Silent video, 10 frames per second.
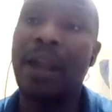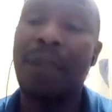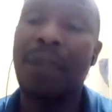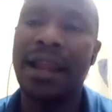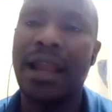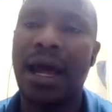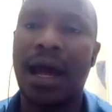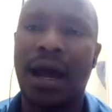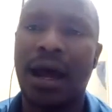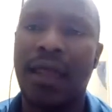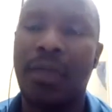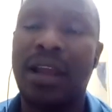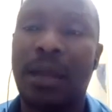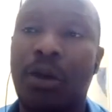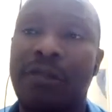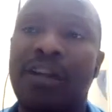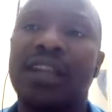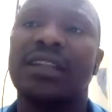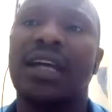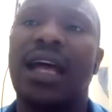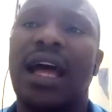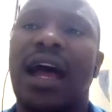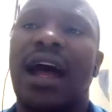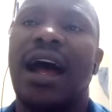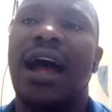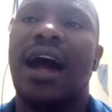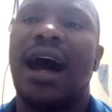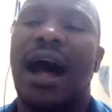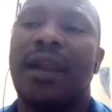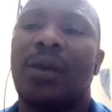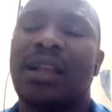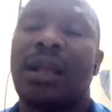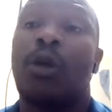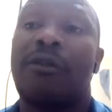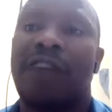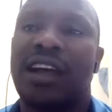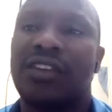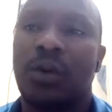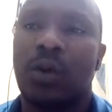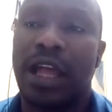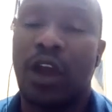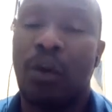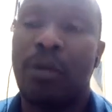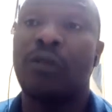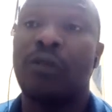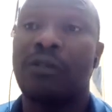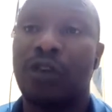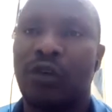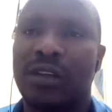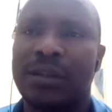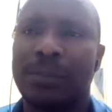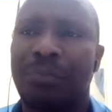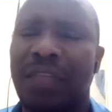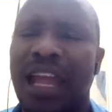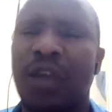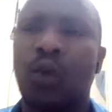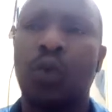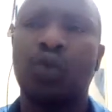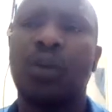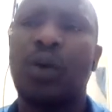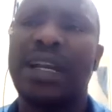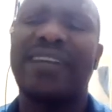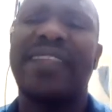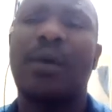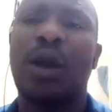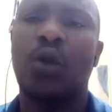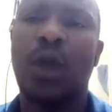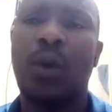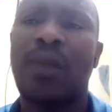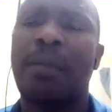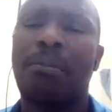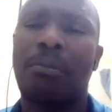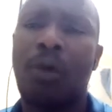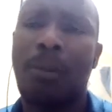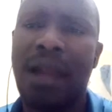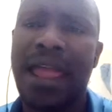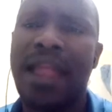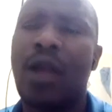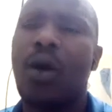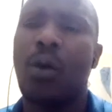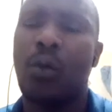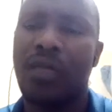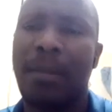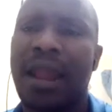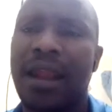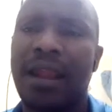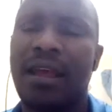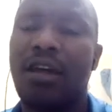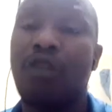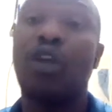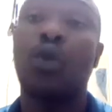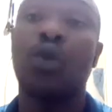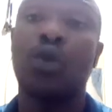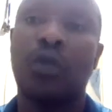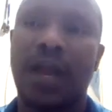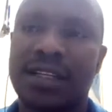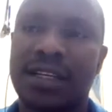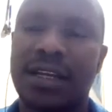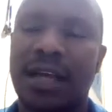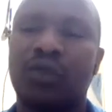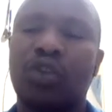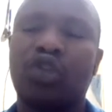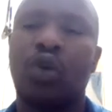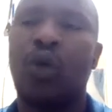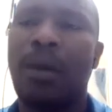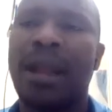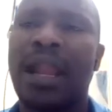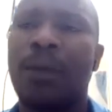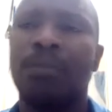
played the World Cup qualifiers. And the World Cup qualifiers in Nairobi was 50 overs. And you could see whatever they were doing when they were playing with the men, they could do that. A situation where by now,